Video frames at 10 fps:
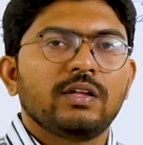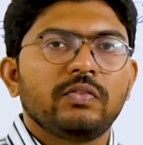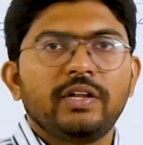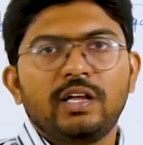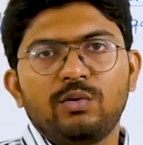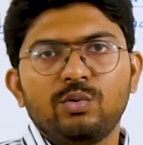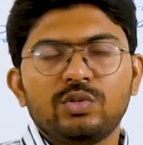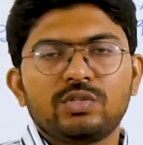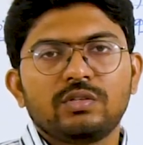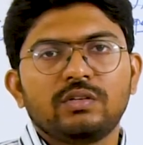there are
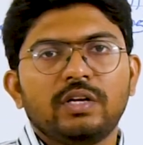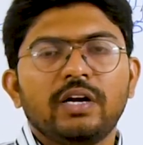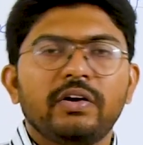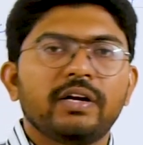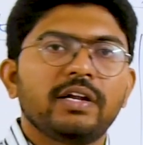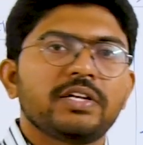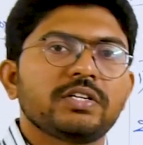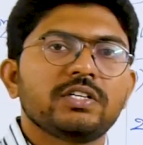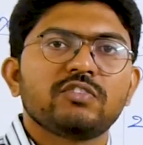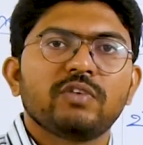rules and
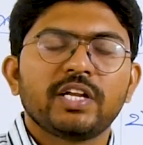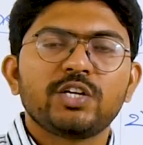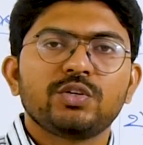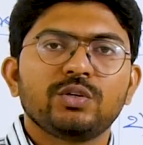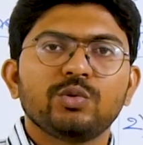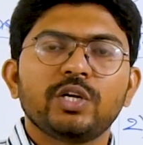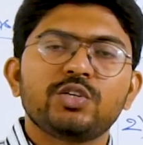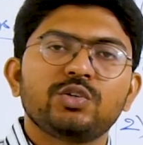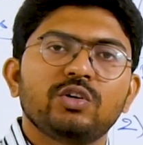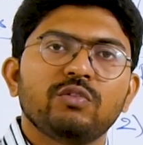regulations to
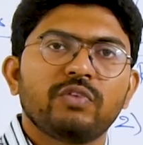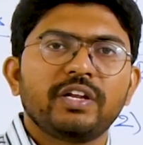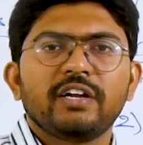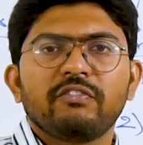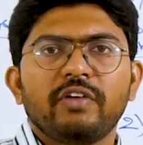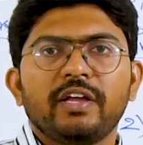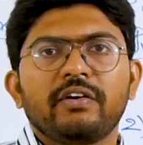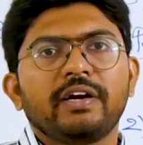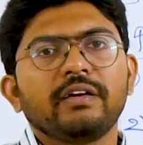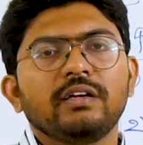ensure free and fair
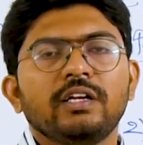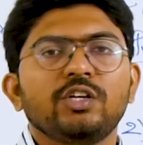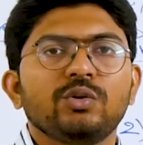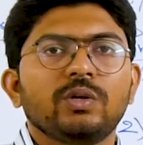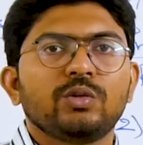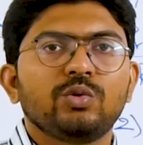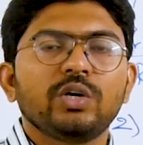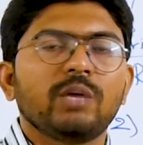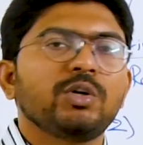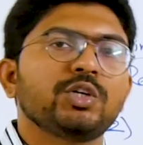trade through
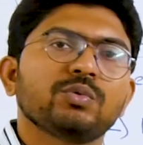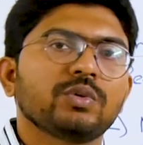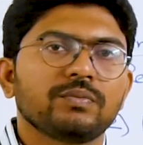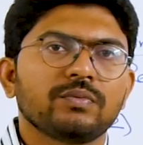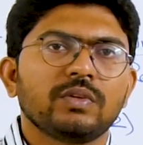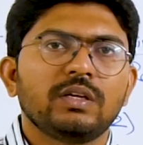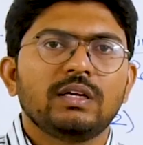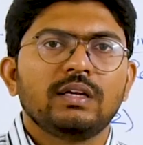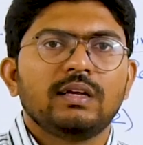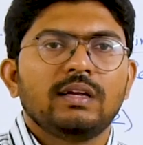WTO.
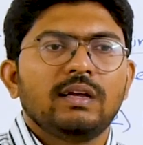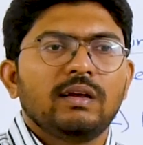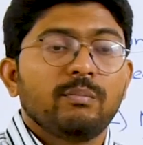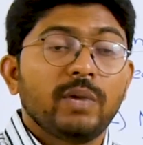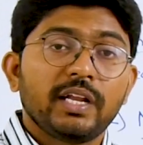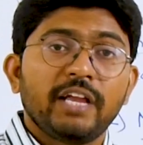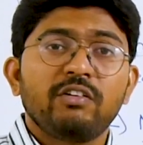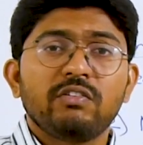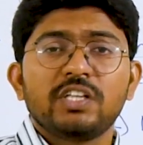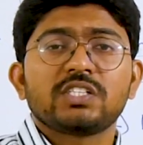But
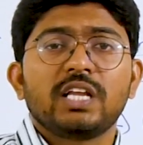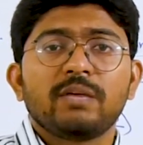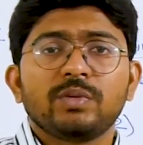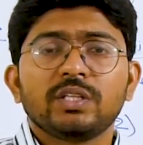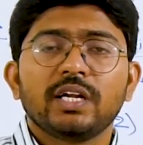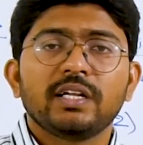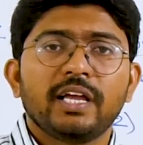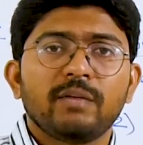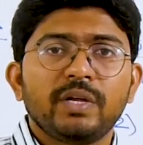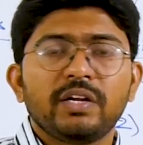everyone is claiming that they
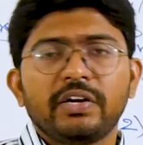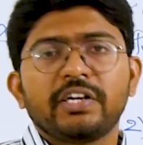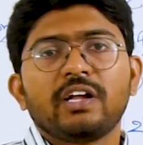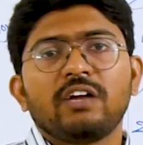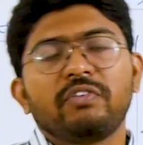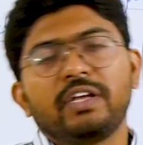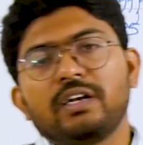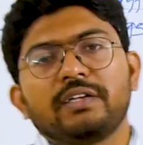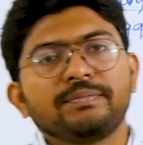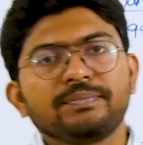are being treated
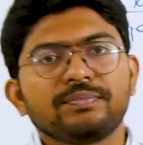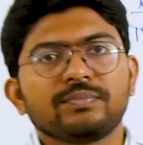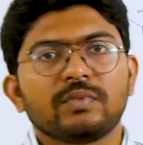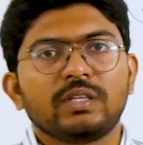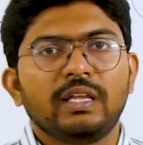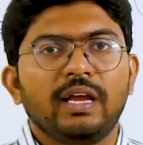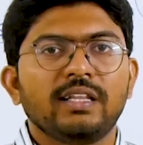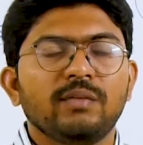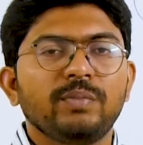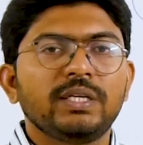unfairly. And
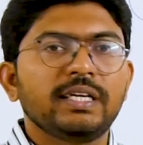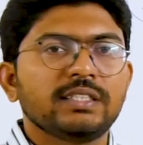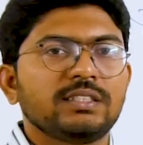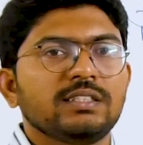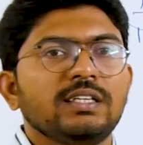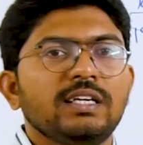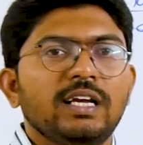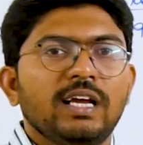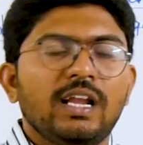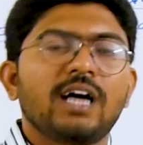the
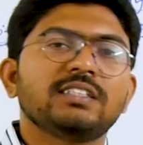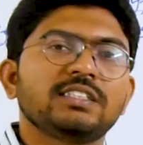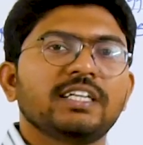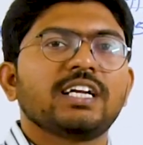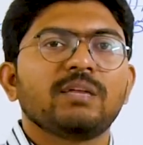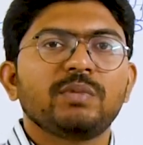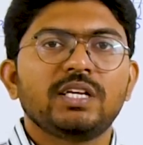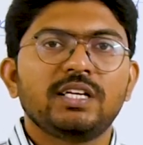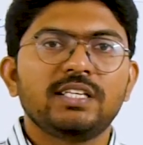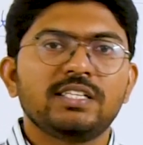largest
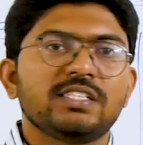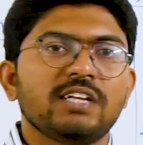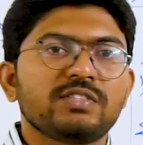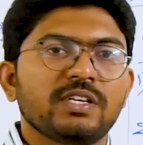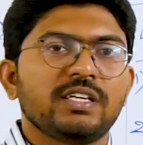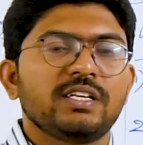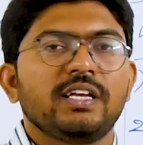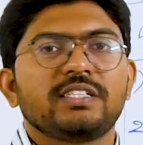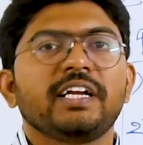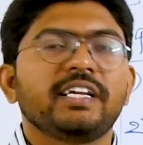economy is itself
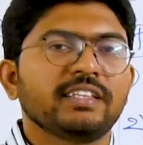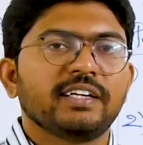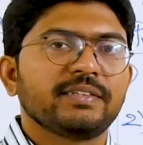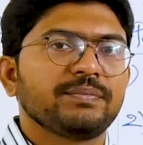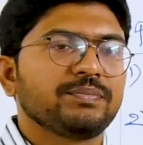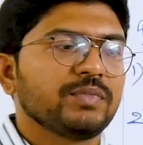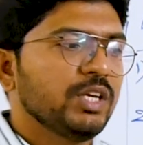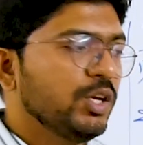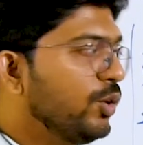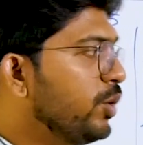stating that.
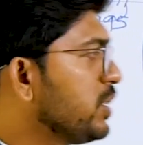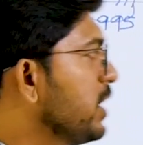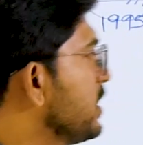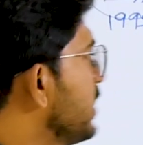USA is